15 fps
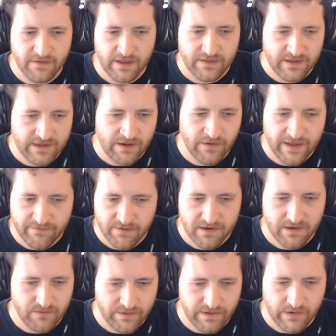Like they have
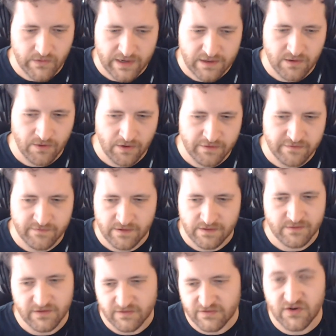like a really great course
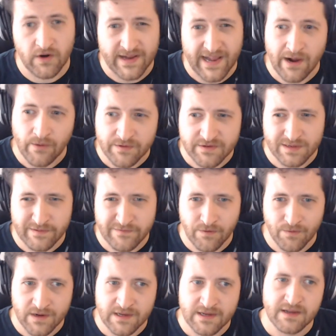for just starting out with Cinema
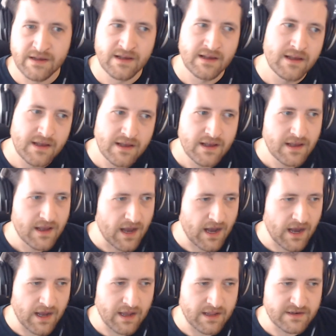4D.
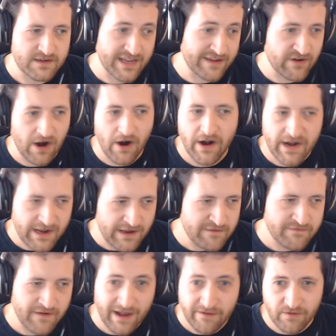David
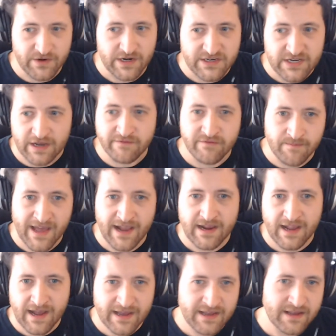Ariev, I've learned a ton from that
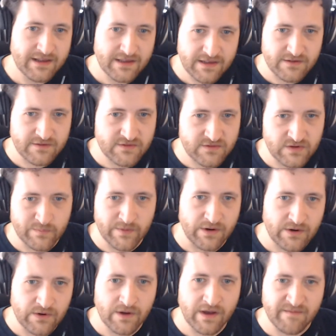guy. He's super
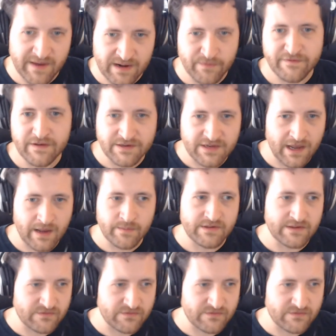cool. I've met him a few times.